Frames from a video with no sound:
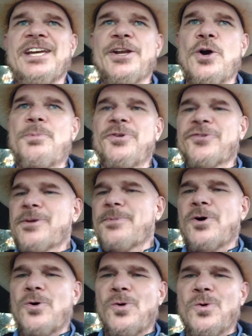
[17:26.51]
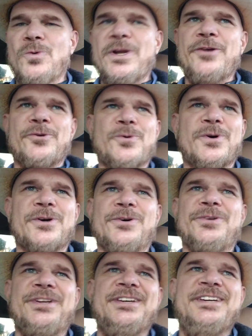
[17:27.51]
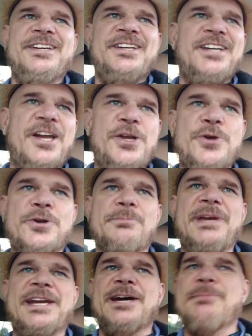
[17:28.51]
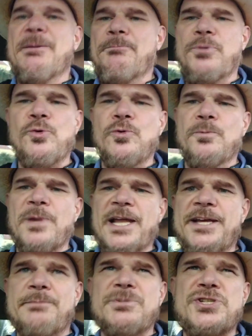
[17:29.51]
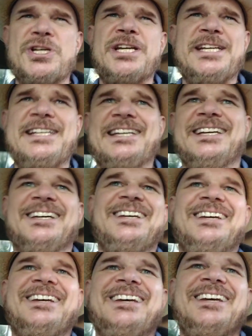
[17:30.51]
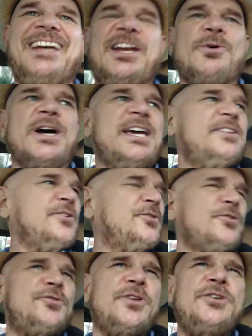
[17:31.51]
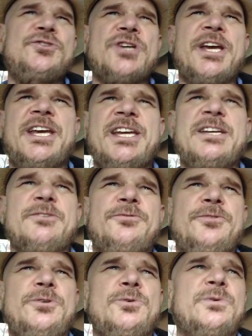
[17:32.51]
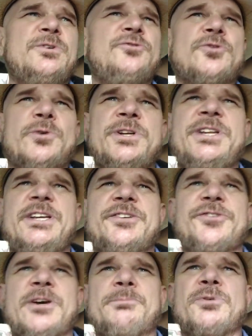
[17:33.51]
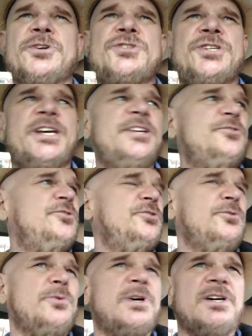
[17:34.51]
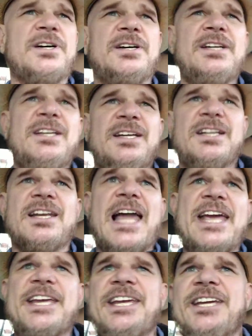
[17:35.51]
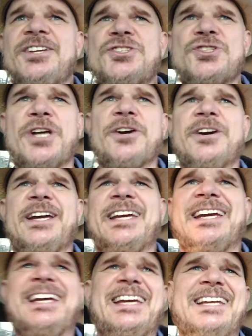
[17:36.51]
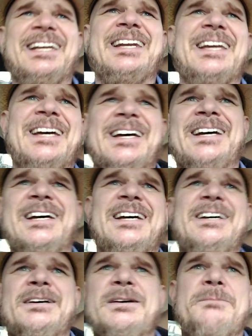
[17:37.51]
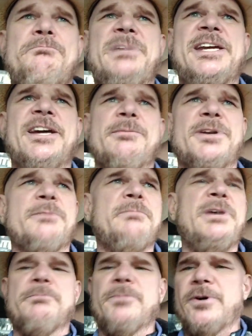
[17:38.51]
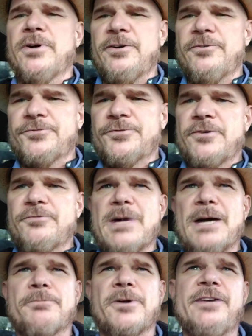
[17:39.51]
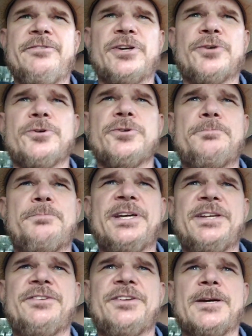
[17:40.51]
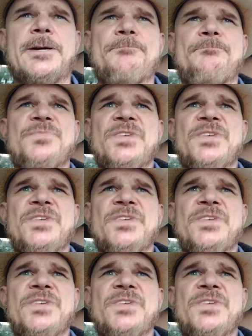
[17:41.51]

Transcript: it opens up a whole nother world, and you can become a pool-playing machine. Anyway, this is C J. If you enjoyed this, I appreciate you uh, liking, sharing, and uh, becoming a member of, of my private group at uh,